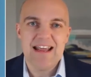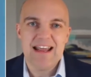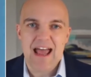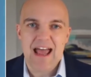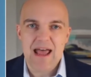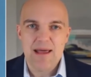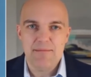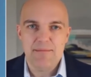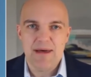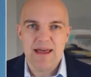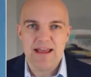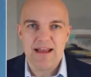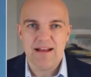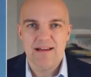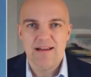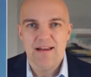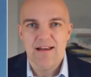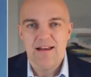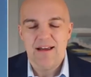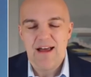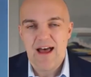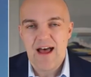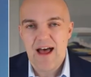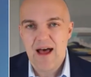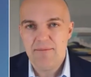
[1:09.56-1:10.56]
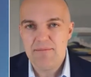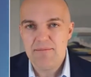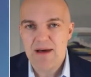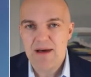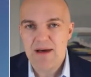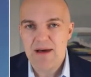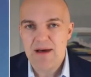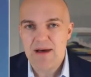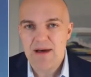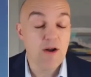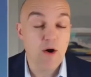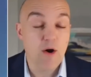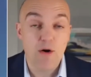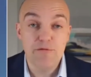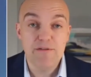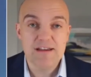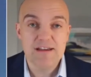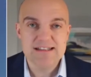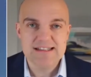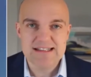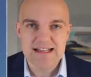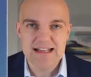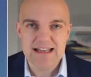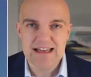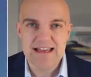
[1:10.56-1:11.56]
gaming, um, and then
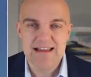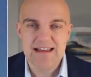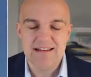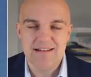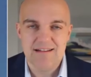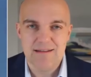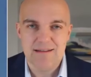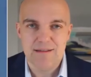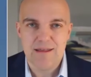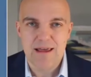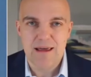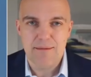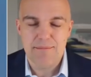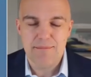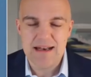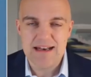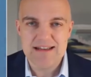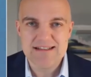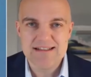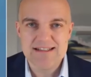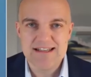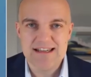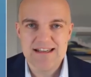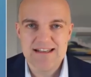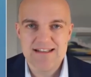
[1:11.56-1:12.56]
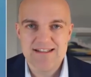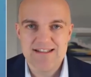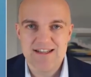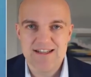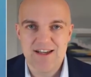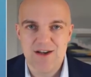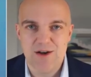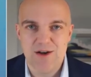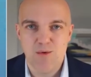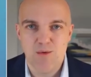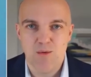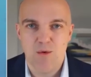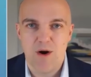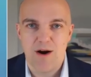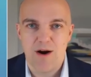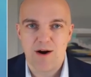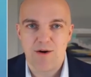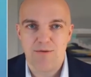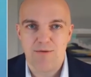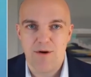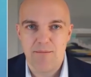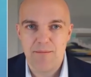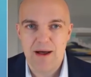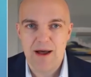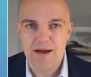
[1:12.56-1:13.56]
obviously the ability to
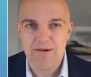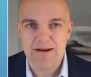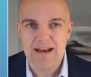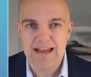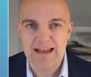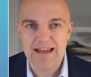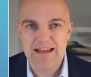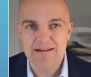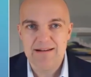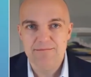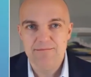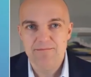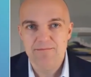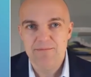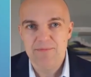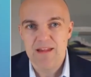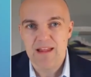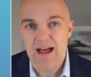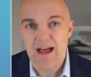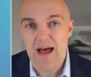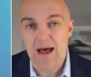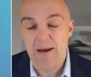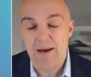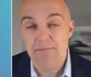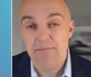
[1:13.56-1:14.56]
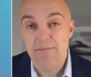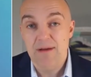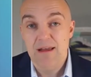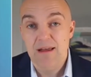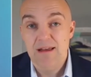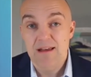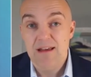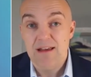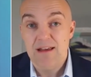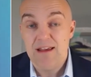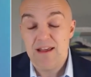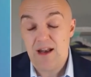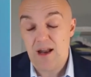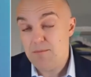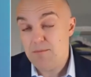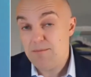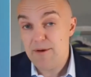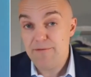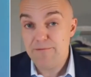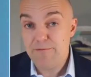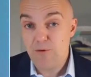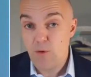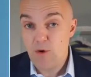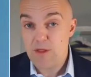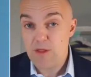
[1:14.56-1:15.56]
work remotely. Um, you know,
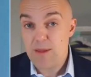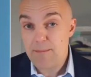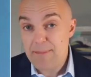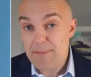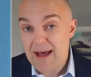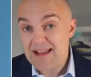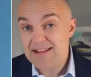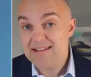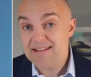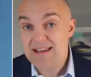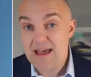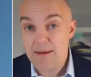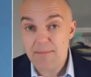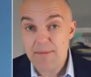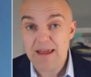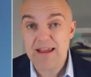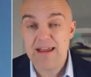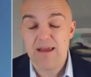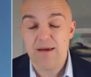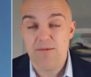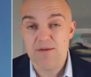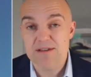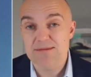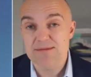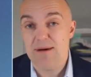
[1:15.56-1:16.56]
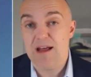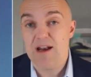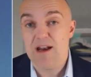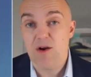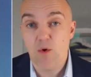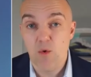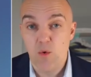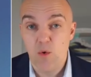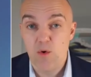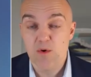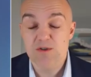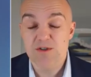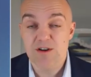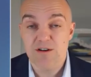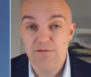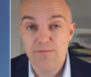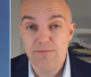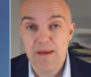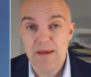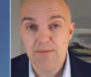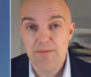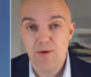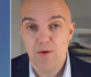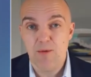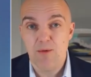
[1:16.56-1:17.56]
before the pandemic, it was about a quarter
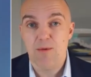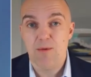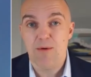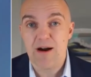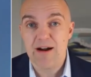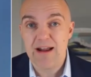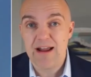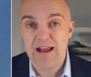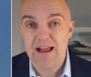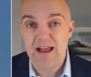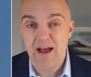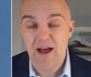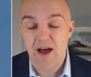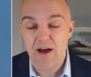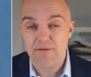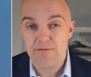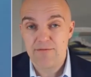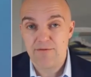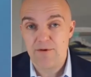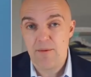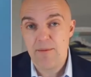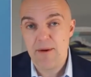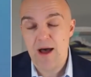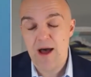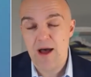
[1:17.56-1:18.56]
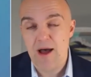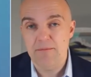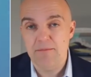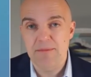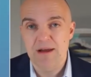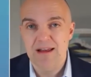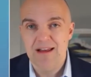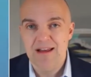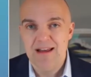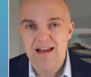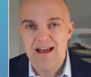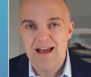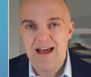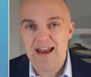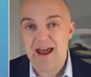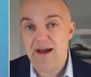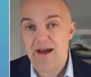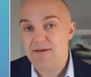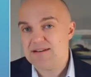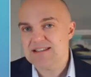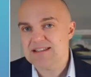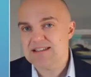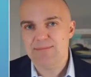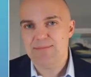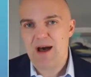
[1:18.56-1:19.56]
of people were working from home, and
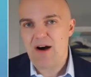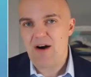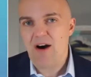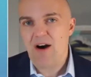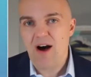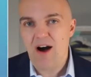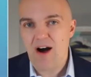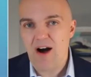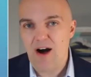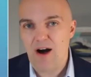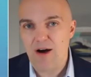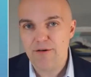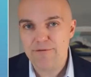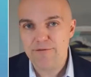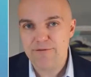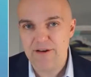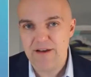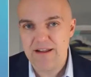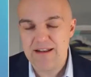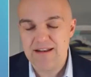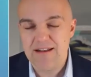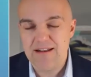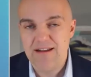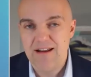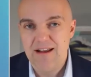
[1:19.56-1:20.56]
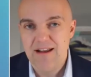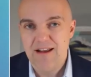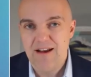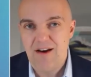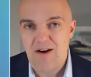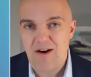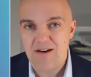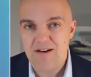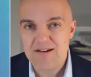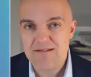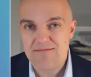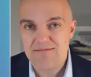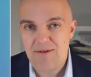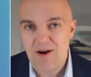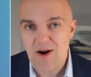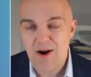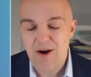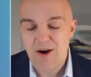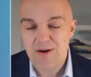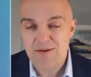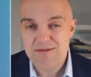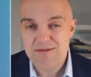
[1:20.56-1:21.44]
now it's about half. And our, our